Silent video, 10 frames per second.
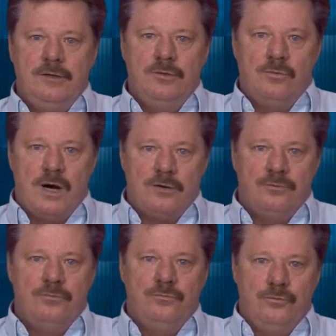You want
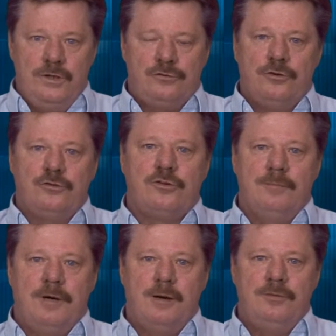to research
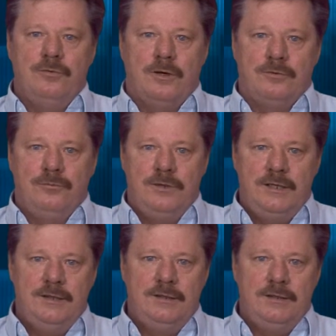the pump, you want to
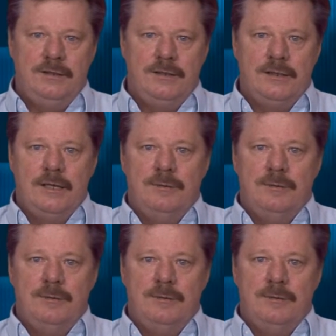read the